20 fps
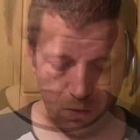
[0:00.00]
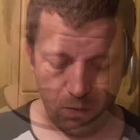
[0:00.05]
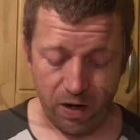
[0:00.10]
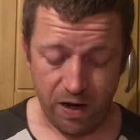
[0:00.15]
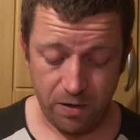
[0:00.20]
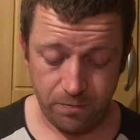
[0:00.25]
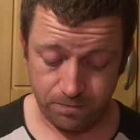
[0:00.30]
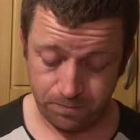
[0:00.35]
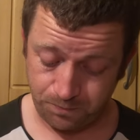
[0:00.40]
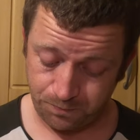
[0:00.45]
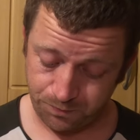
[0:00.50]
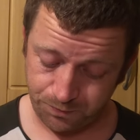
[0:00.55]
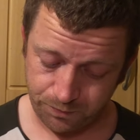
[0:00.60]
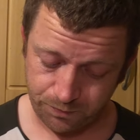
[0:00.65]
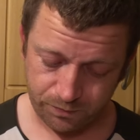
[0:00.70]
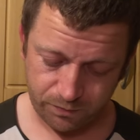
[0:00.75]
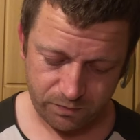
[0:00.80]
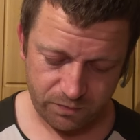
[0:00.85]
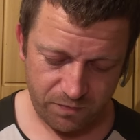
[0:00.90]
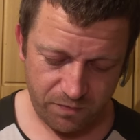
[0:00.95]
Well,
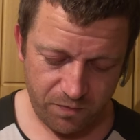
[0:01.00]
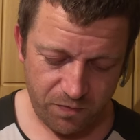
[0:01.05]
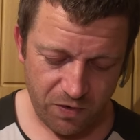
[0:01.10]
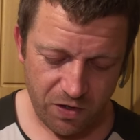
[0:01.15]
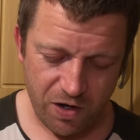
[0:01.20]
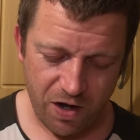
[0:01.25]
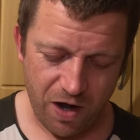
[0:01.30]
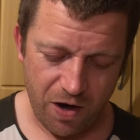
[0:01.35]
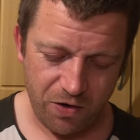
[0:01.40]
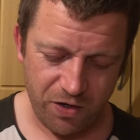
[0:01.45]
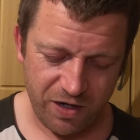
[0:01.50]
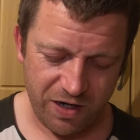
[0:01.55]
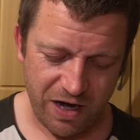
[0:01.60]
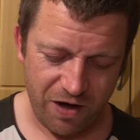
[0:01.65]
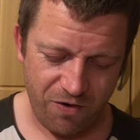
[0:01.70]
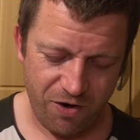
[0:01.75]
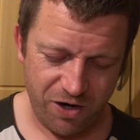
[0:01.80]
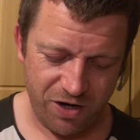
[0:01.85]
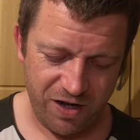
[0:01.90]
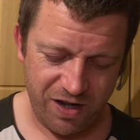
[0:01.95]
I'm going to
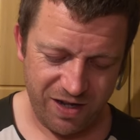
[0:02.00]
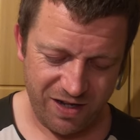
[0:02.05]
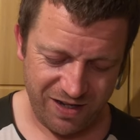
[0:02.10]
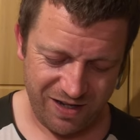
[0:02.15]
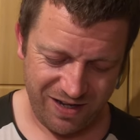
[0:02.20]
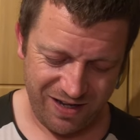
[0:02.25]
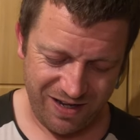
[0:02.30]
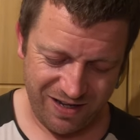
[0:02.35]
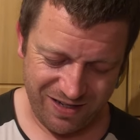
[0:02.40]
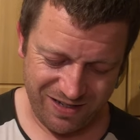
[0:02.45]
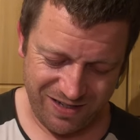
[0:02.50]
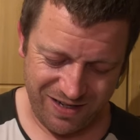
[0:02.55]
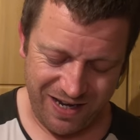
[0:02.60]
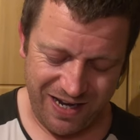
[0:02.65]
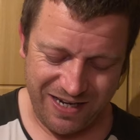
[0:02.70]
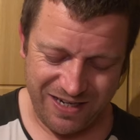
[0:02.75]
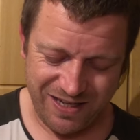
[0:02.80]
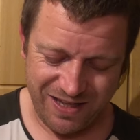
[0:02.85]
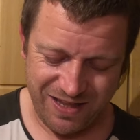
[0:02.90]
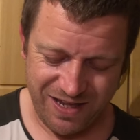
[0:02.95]
carry on
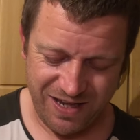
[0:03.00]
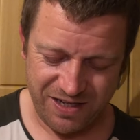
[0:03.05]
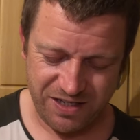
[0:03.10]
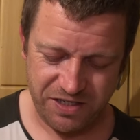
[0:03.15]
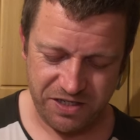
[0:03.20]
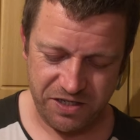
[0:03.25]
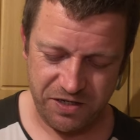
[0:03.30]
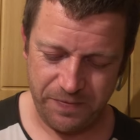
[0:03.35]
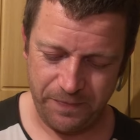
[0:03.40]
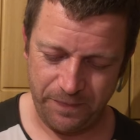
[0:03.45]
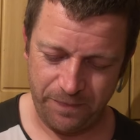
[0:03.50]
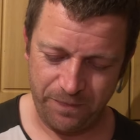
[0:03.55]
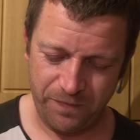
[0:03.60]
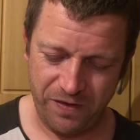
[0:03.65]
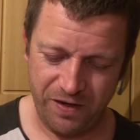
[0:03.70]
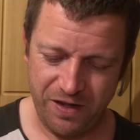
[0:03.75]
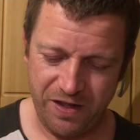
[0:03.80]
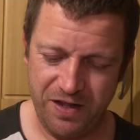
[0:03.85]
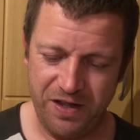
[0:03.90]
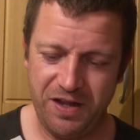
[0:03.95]
eating this.
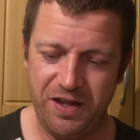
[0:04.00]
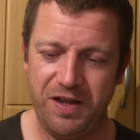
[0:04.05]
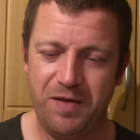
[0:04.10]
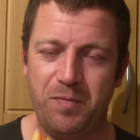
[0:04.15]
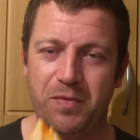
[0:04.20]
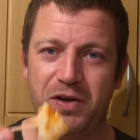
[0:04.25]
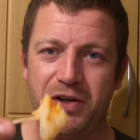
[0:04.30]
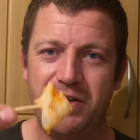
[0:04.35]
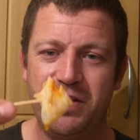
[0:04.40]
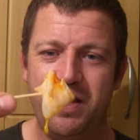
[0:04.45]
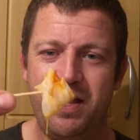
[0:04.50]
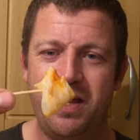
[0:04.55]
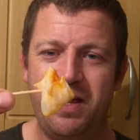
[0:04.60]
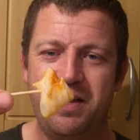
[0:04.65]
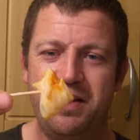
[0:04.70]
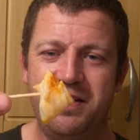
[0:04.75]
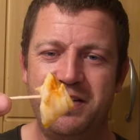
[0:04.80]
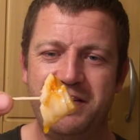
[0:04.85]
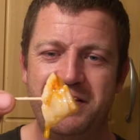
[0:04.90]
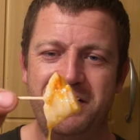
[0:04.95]
Look at that.